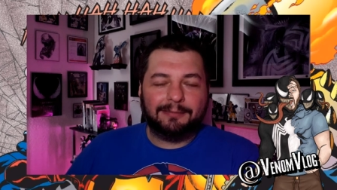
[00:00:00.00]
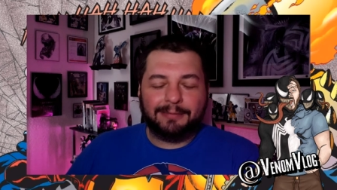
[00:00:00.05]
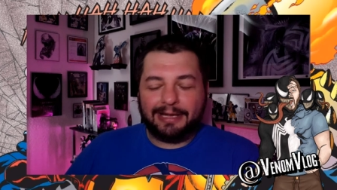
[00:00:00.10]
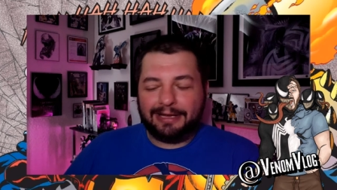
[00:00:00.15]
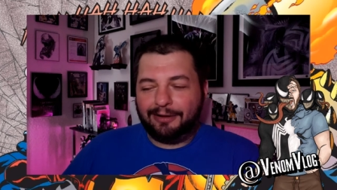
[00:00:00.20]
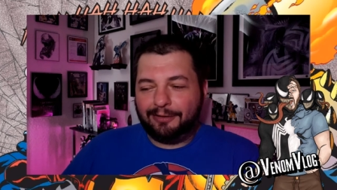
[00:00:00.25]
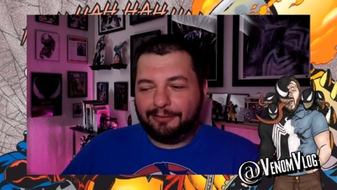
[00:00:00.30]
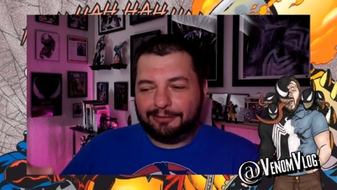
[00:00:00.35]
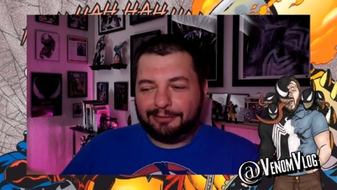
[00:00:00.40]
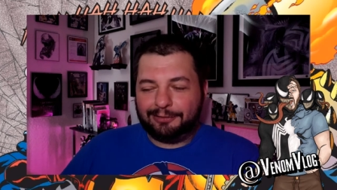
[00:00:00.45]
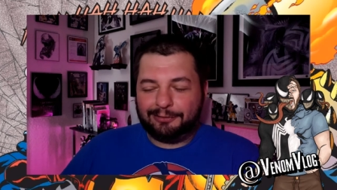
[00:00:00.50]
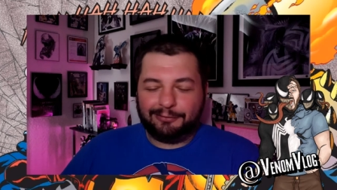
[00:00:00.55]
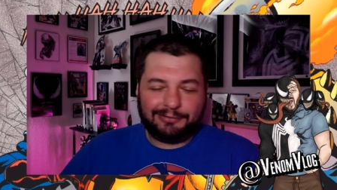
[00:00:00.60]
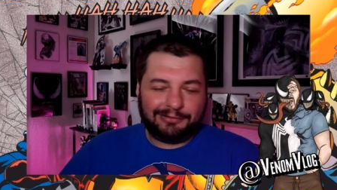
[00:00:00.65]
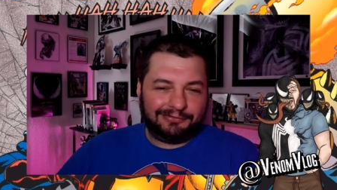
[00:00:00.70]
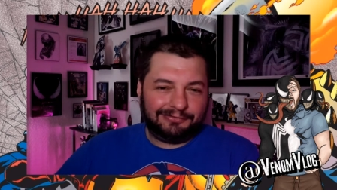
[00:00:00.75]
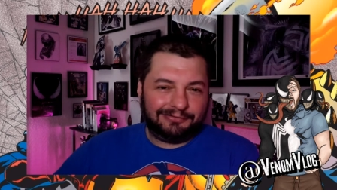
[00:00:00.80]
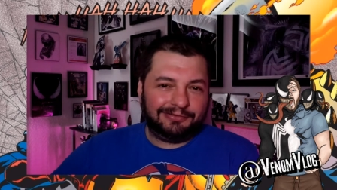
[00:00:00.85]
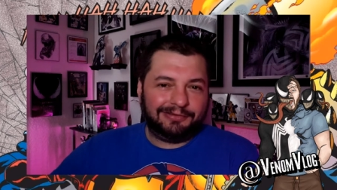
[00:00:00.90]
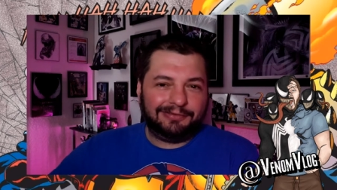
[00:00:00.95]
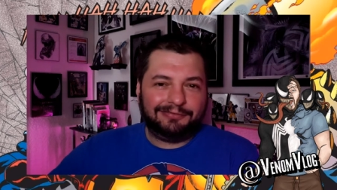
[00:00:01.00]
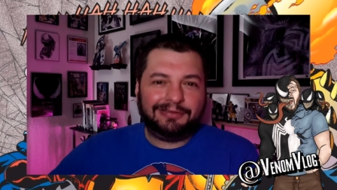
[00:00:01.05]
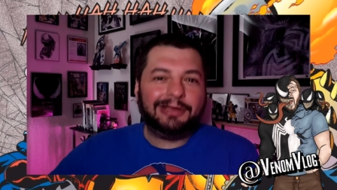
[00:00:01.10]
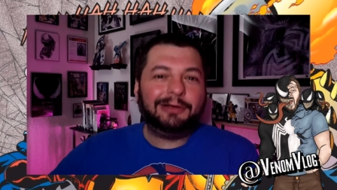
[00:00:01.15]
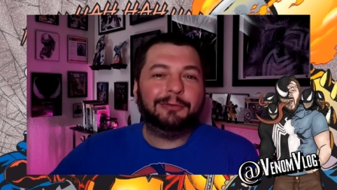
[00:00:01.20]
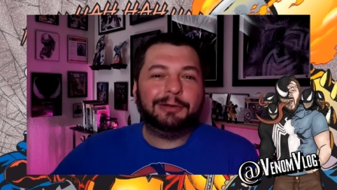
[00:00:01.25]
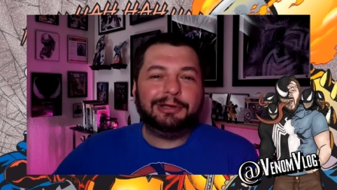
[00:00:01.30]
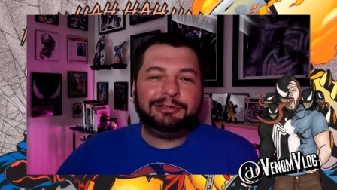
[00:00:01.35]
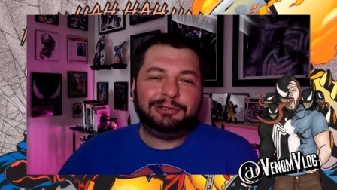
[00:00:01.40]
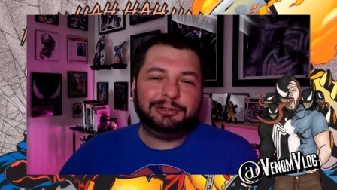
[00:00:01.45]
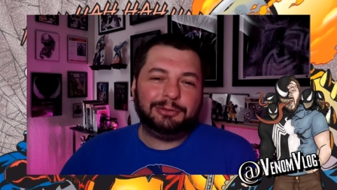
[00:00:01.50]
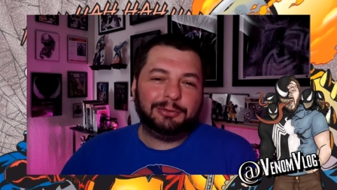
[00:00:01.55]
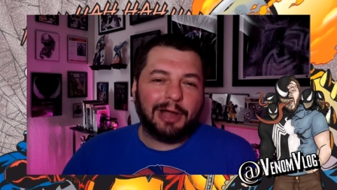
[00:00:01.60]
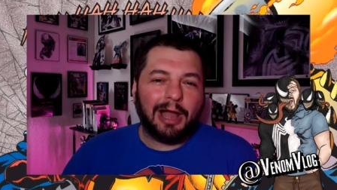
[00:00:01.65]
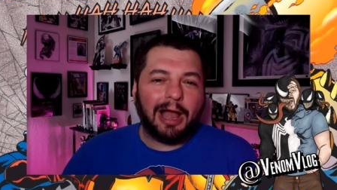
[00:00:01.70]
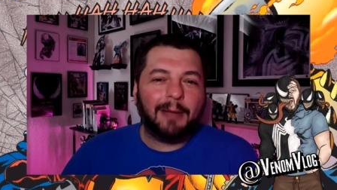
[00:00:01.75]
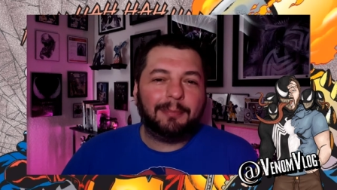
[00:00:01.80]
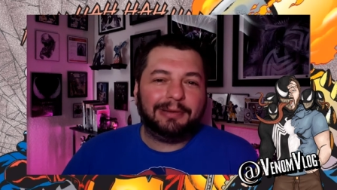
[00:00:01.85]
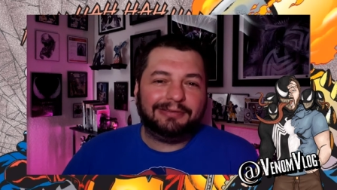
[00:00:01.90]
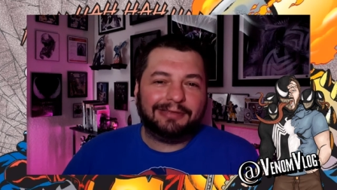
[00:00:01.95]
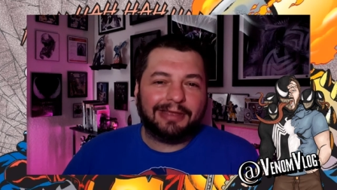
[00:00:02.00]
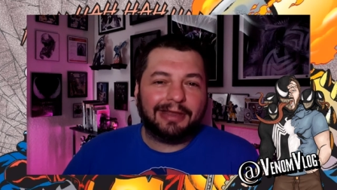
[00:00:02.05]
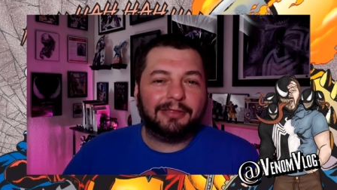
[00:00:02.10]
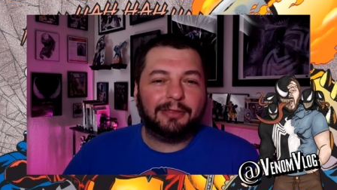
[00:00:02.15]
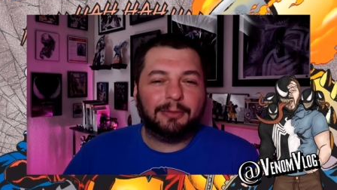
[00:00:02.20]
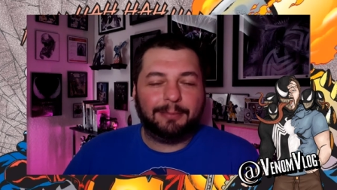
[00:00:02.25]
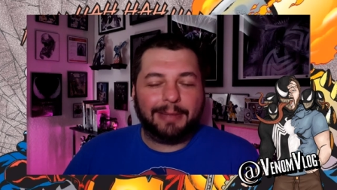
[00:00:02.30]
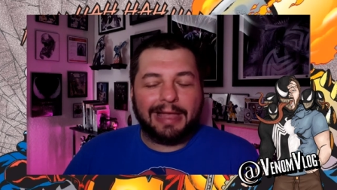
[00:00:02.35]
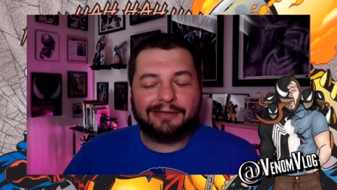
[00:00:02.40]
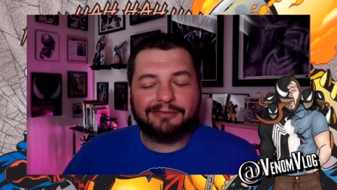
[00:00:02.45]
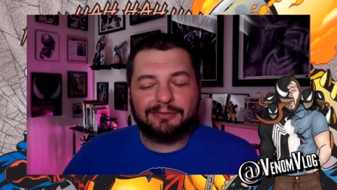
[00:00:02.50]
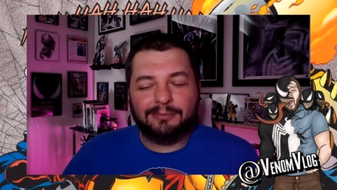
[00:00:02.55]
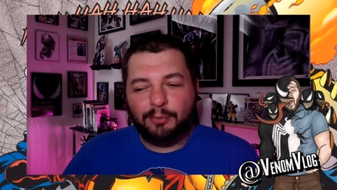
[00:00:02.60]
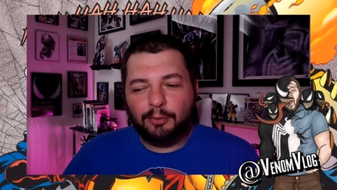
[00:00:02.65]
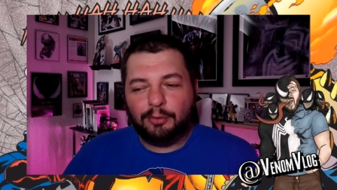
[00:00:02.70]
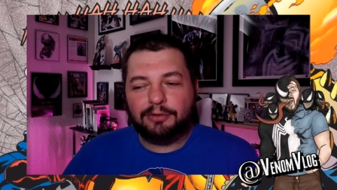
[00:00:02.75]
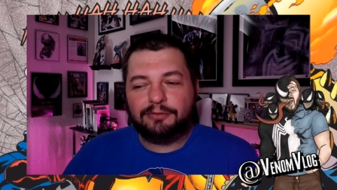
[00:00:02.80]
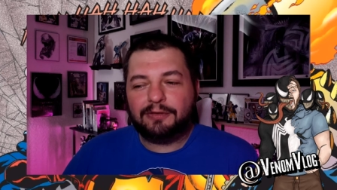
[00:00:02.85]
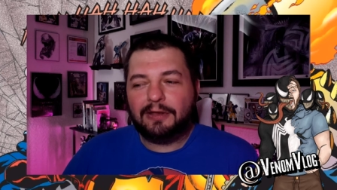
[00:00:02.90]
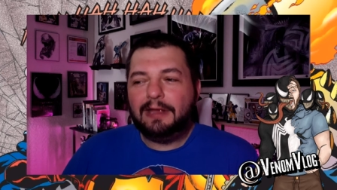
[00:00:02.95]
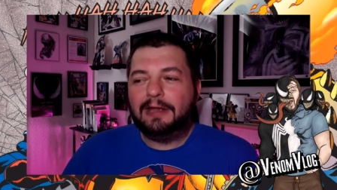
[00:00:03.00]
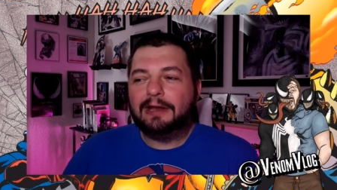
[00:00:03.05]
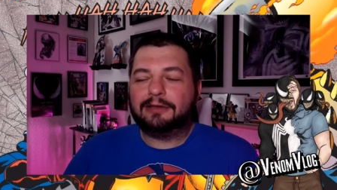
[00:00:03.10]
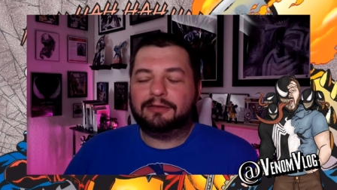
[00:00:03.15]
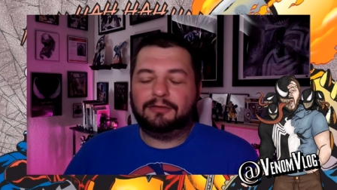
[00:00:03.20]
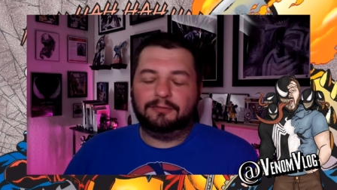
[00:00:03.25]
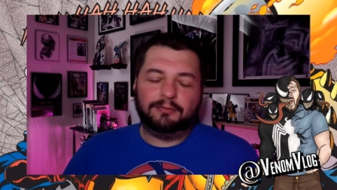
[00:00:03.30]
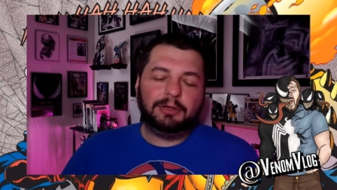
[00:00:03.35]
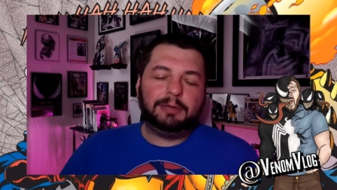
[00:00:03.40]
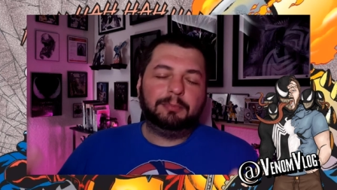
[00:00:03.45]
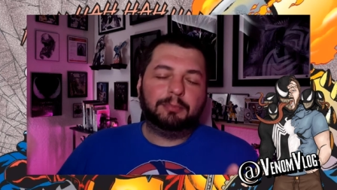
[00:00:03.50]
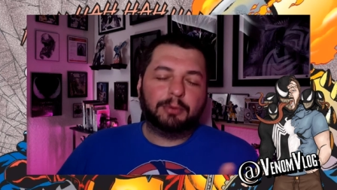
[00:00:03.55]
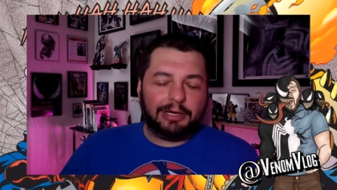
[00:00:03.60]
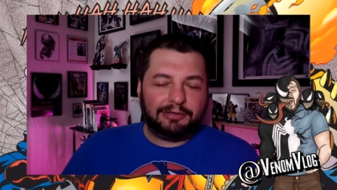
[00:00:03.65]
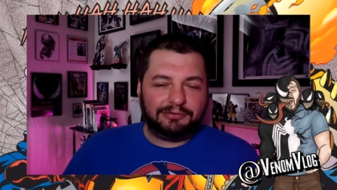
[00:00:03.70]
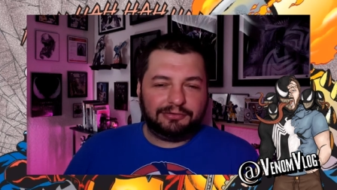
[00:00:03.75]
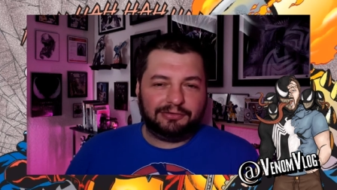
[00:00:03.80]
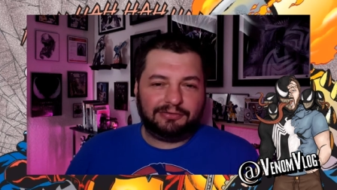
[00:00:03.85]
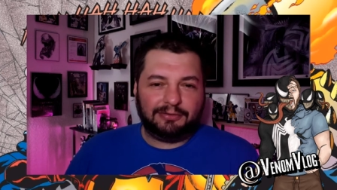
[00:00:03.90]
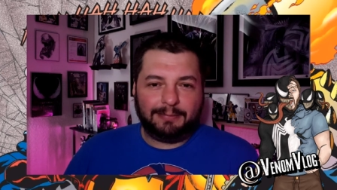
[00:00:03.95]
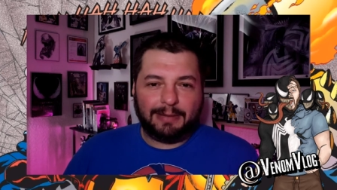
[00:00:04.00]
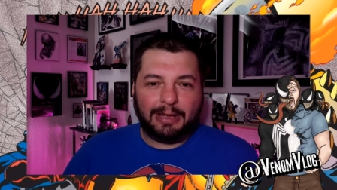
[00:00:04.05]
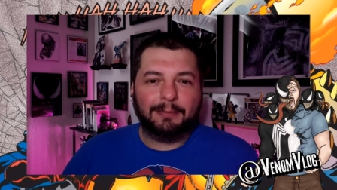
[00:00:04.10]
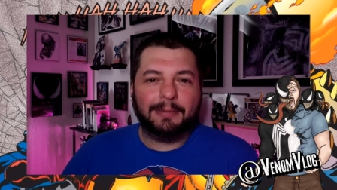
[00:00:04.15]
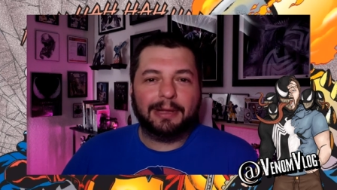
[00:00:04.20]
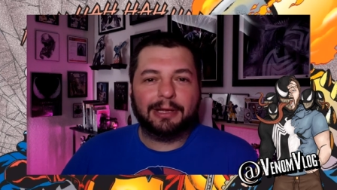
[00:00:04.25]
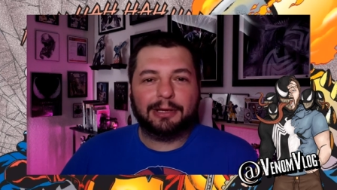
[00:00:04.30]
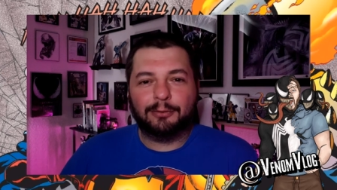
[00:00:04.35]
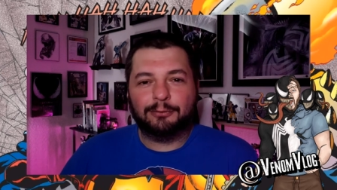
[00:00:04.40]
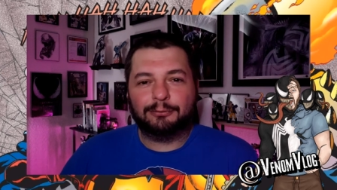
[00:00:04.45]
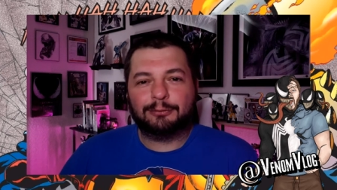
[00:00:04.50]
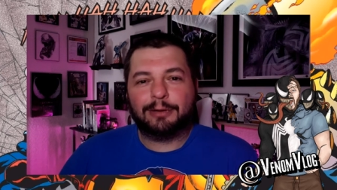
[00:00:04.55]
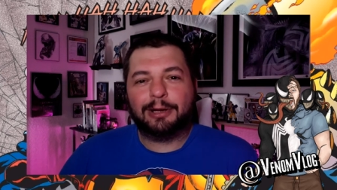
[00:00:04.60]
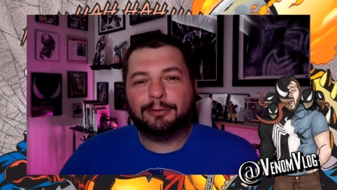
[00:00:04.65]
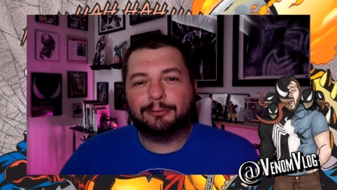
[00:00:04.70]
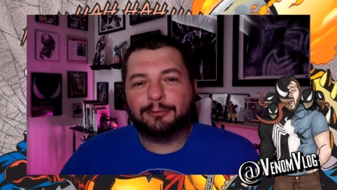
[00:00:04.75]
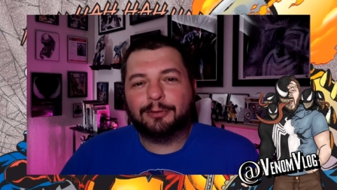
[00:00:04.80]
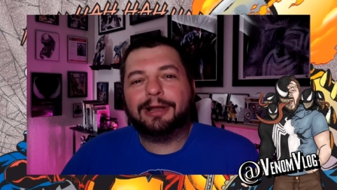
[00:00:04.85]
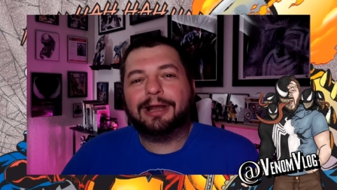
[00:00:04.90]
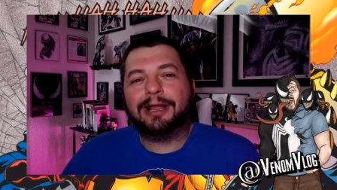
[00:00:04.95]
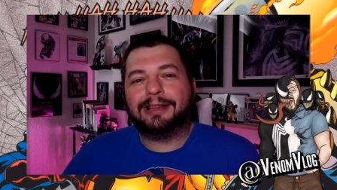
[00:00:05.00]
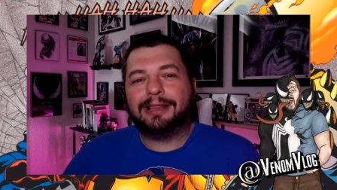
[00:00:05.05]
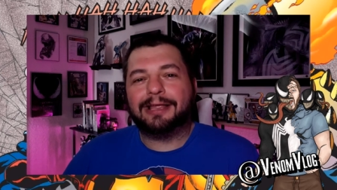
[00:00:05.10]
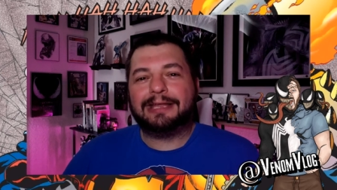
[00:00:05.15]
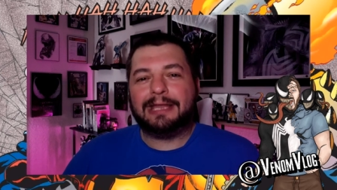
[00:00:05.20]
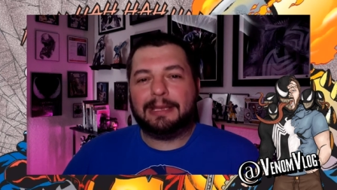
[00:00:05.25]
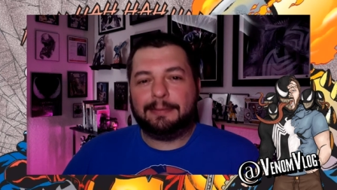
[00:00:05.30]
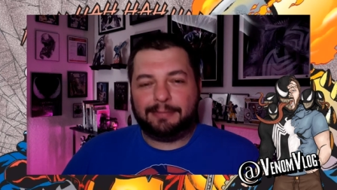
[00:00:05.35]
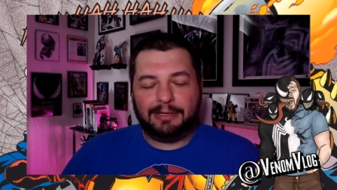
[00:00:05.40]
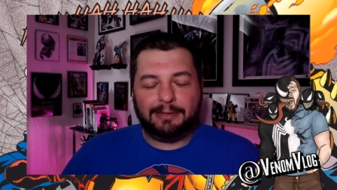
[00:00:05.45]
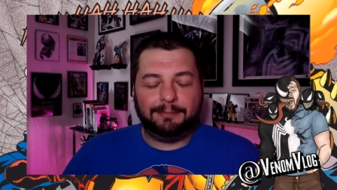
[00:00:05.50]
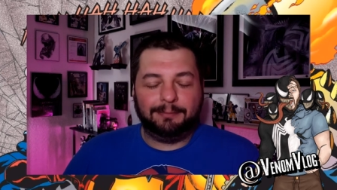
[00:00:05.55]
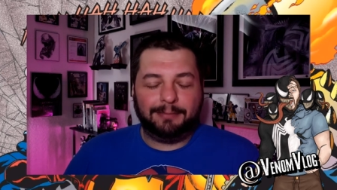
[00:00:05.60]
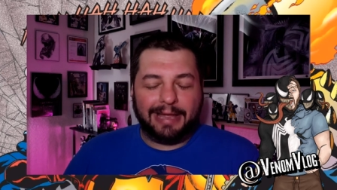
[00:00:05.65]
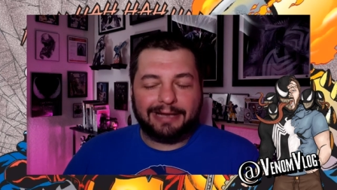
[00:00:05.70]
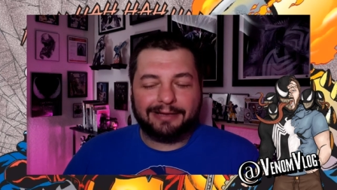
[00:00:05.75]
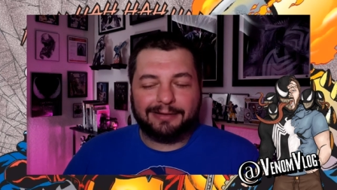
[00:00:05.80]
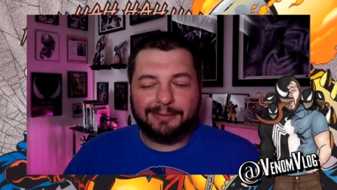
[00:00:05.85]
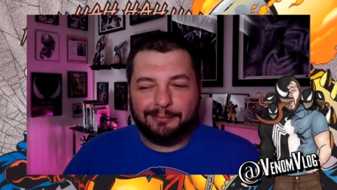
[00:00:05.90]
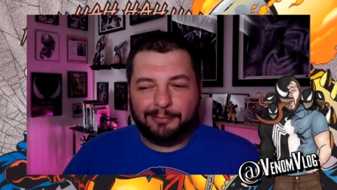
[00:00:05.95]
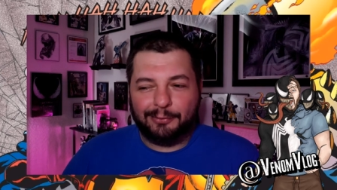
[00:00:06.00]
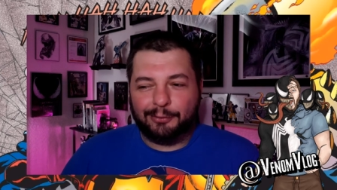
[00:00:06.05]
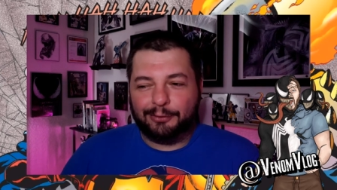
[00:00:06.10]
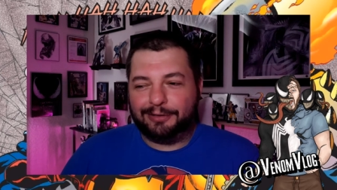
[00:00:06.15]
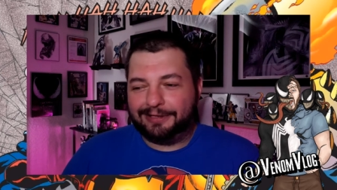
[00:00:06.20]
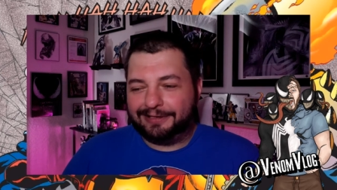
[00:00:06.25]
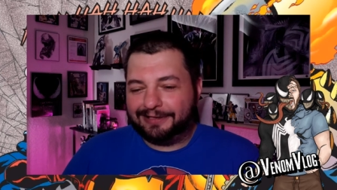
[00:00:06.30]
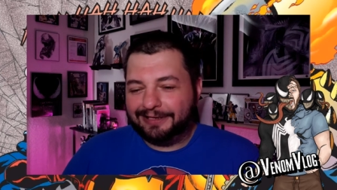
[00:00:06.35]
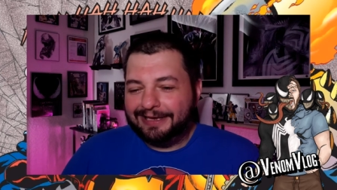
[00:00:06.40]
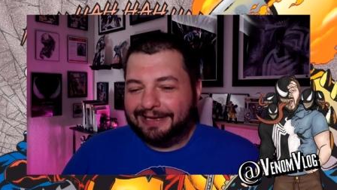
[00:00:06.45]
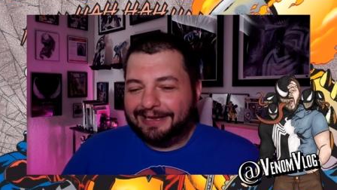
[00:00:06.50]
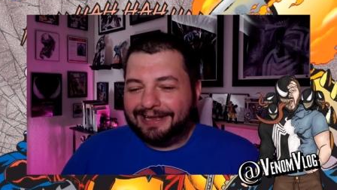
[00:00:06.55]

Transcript: my you know single issue copies out of the bags and boards because I'm very precious about my Ghost Rider run. I like keeping them bagged and boarded.